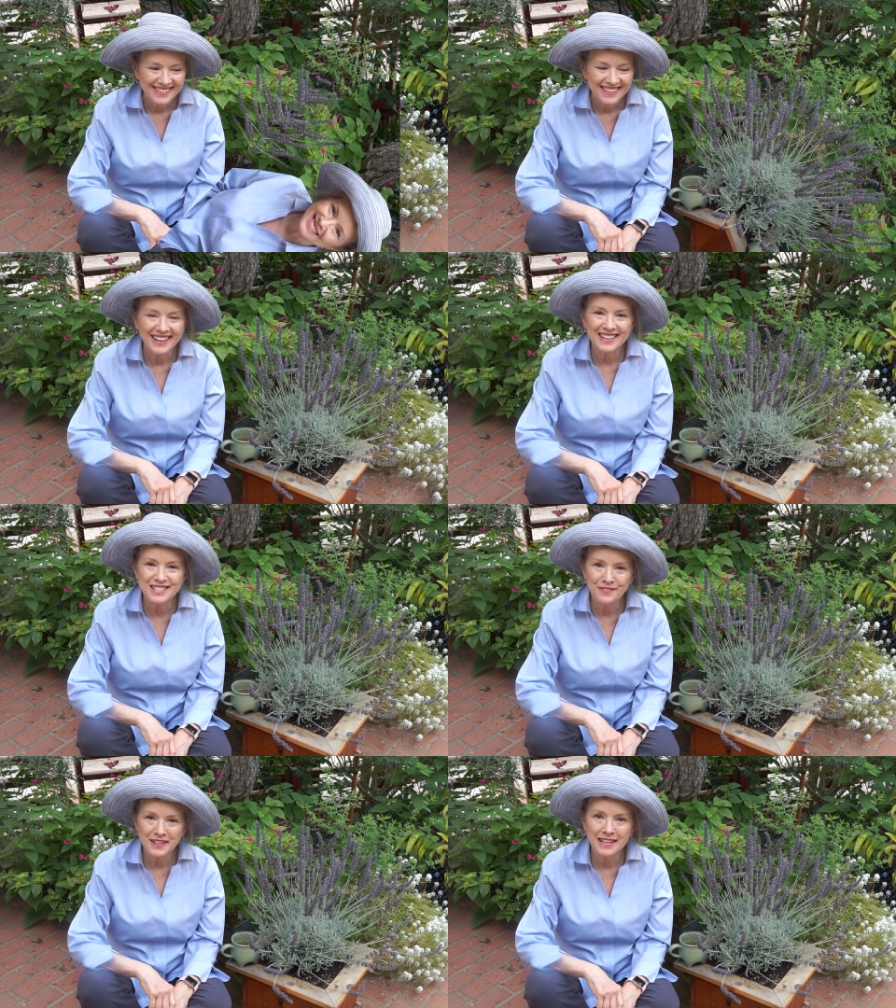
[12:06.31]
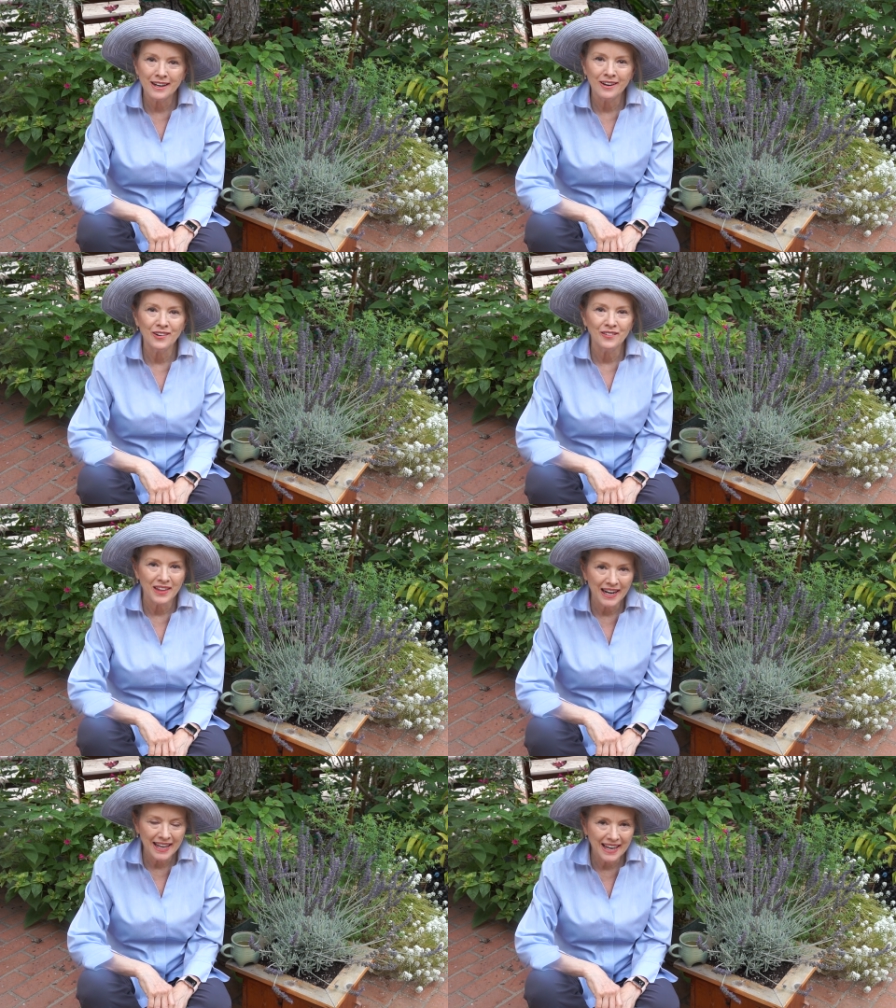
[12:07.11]
The next video
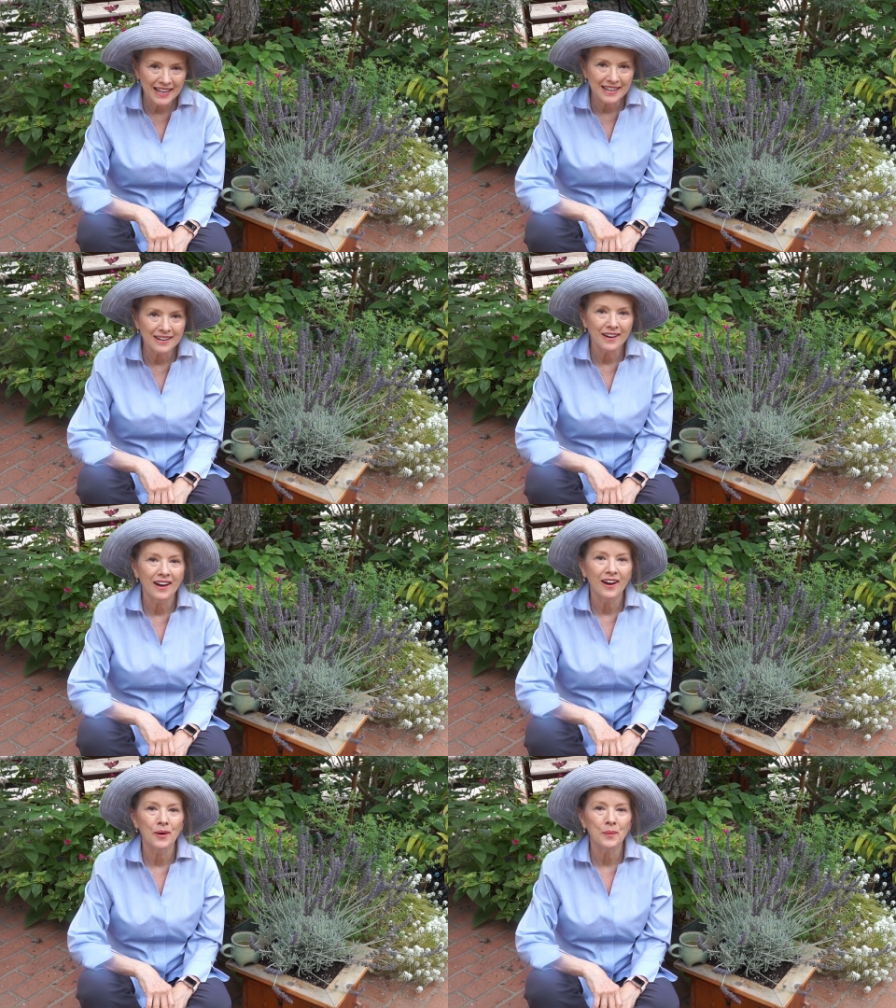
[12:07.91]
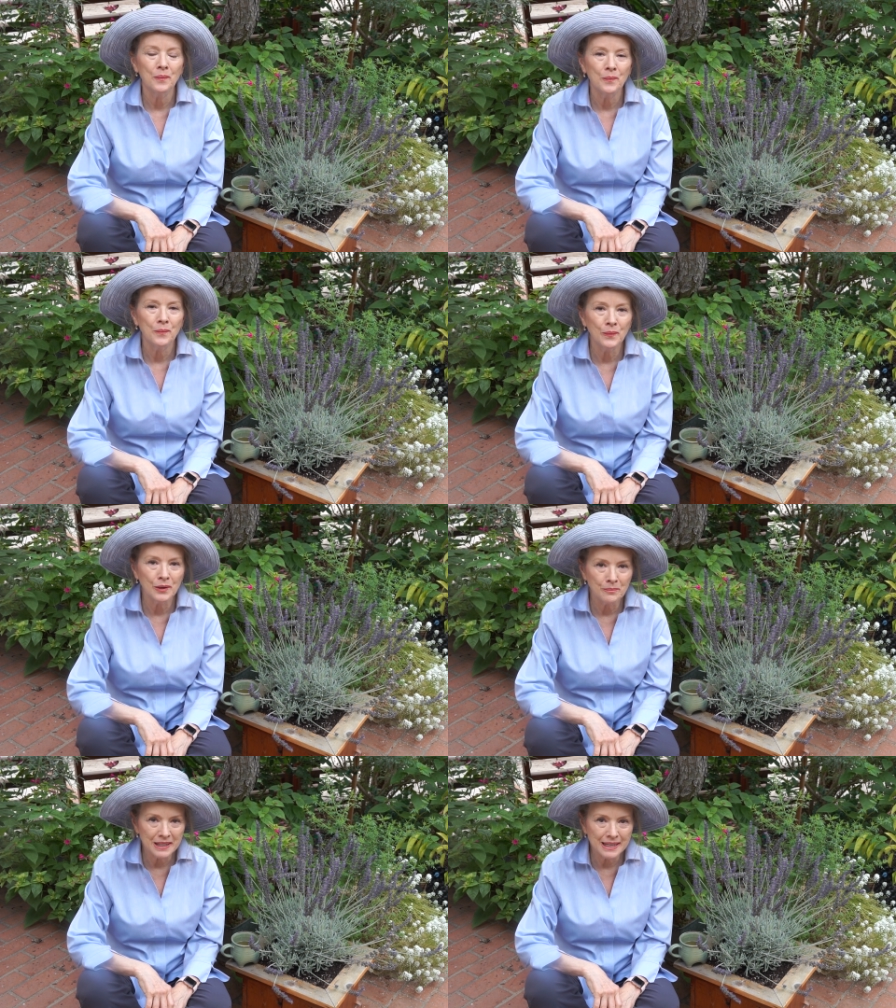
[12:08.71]
that I edit
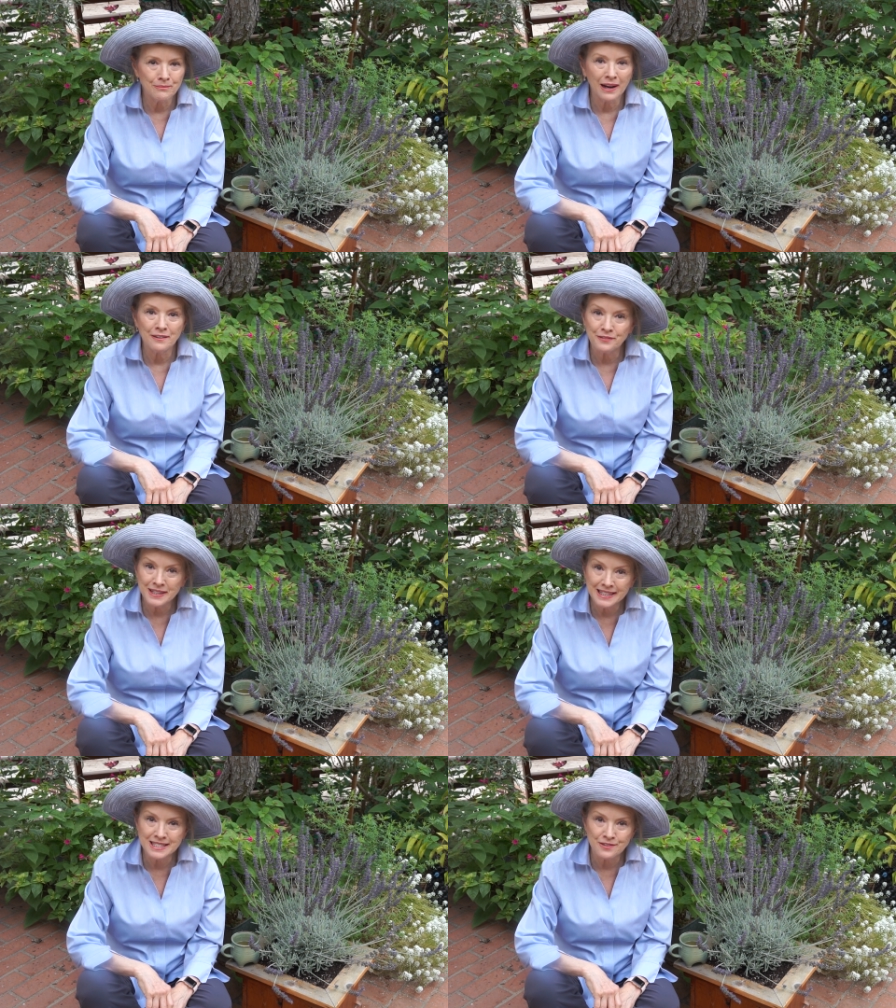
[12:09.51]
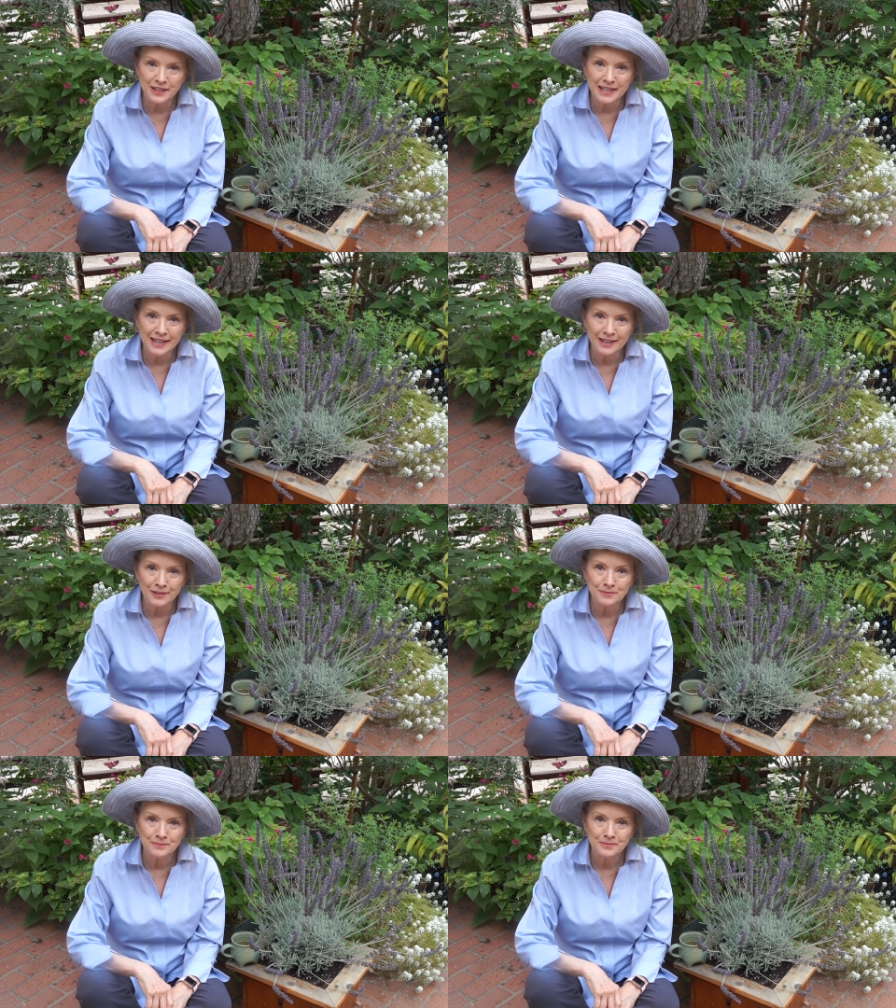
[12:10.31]
will be my Phoenix
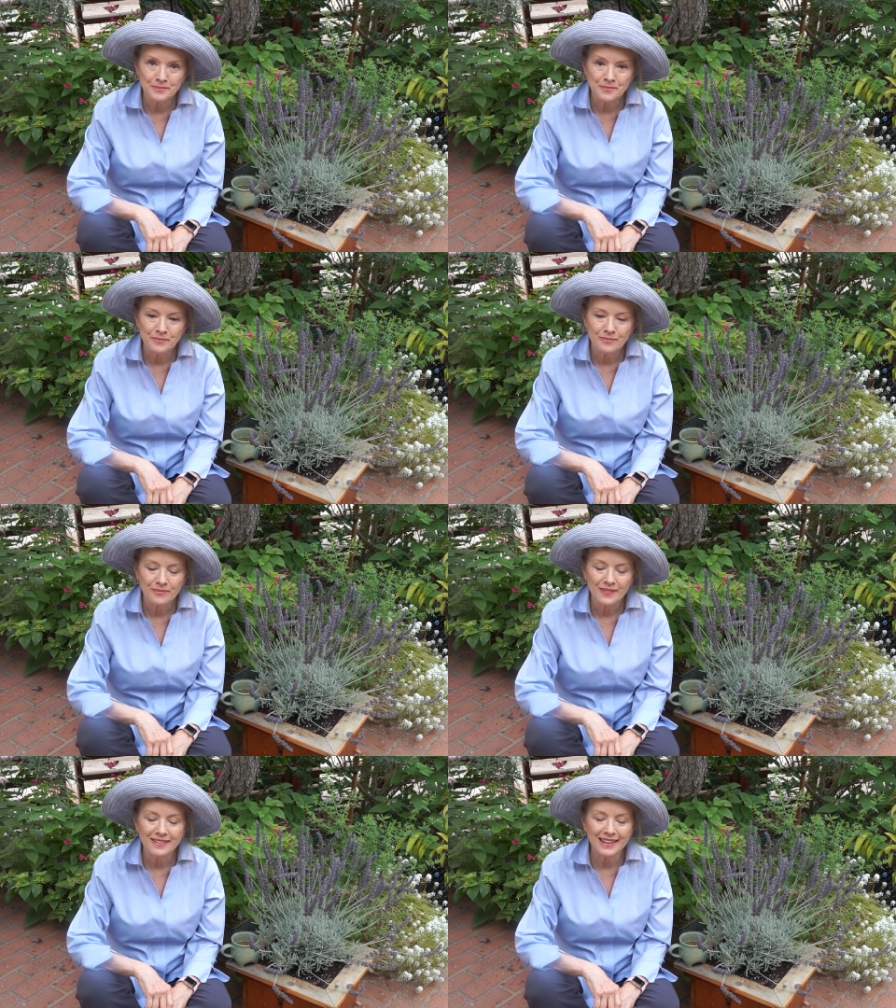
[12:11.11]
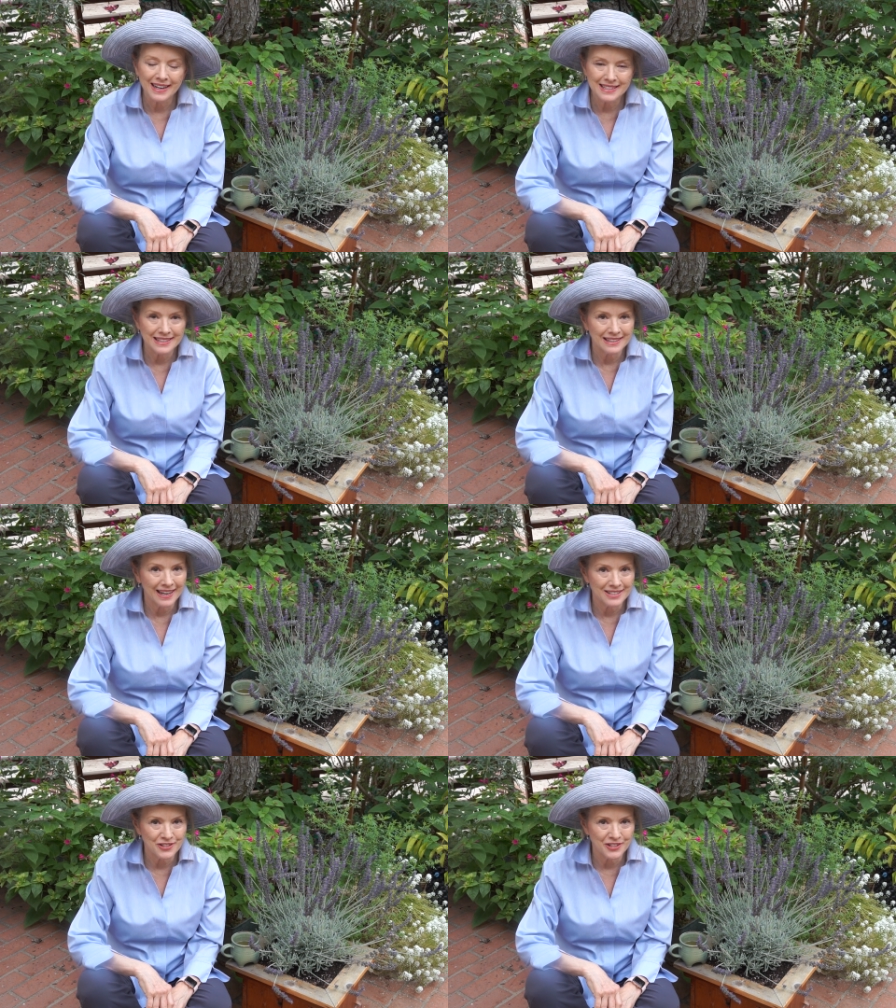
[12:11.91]
video that I did
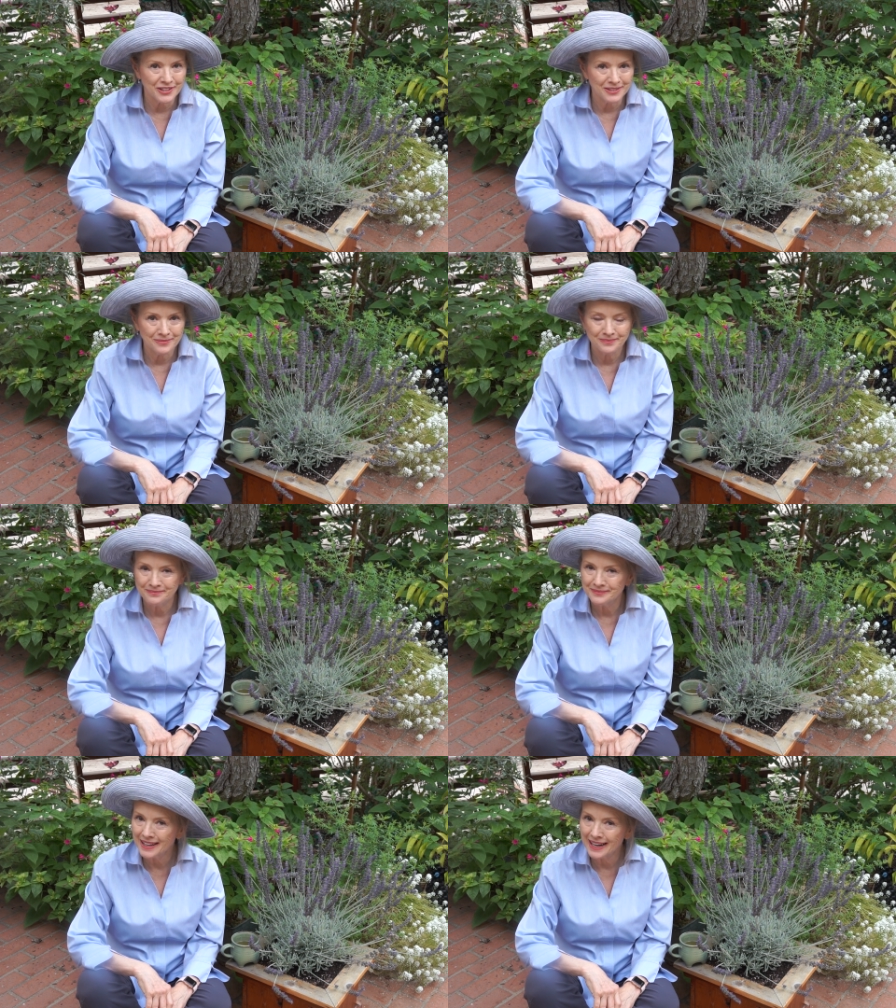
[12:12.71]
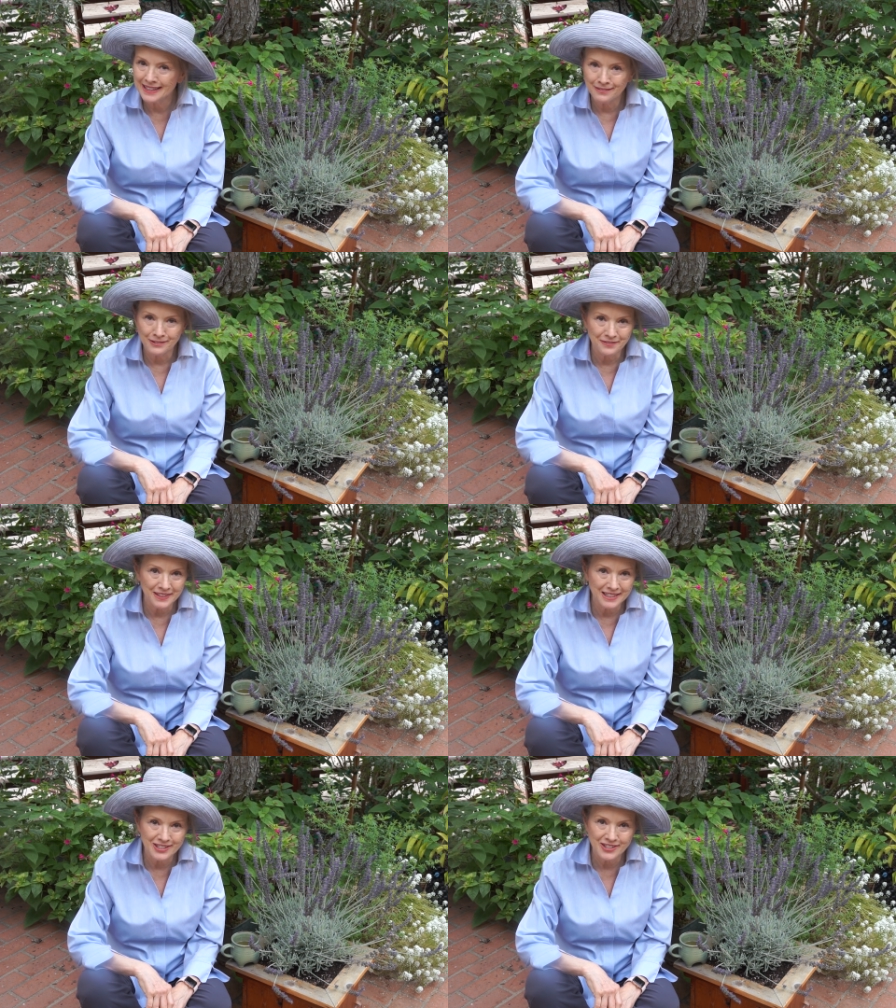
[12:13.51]
last year that I never
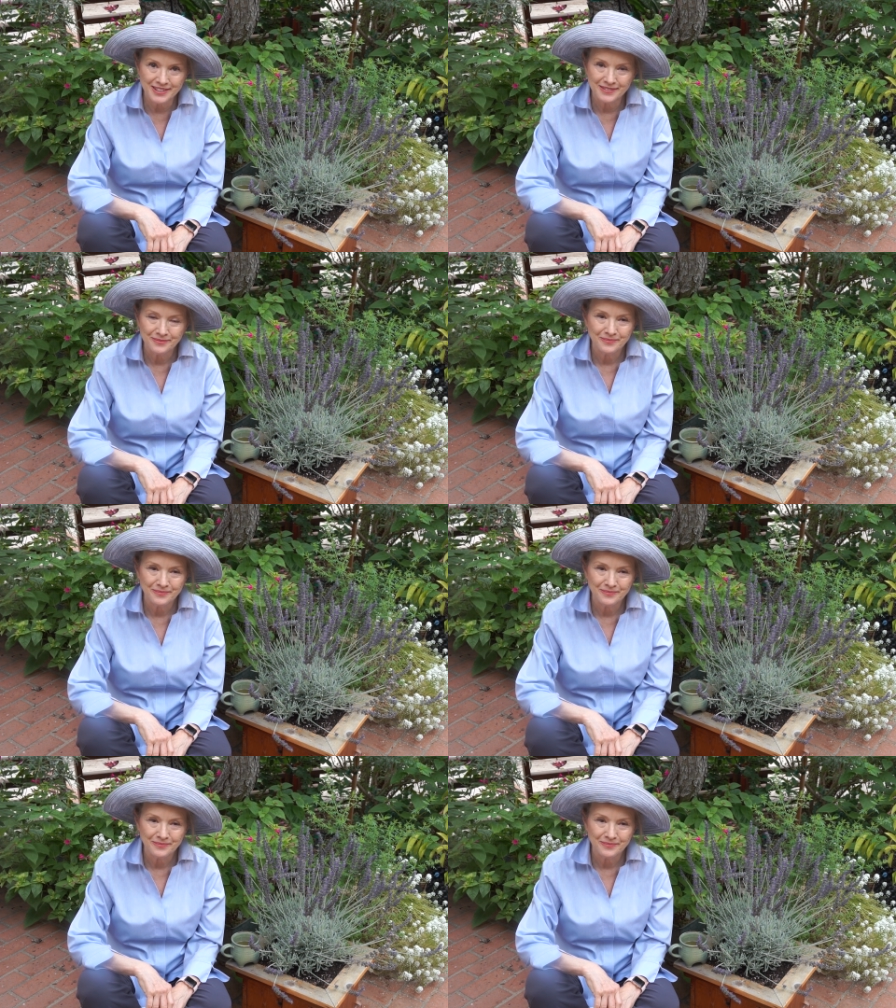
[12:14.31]
finished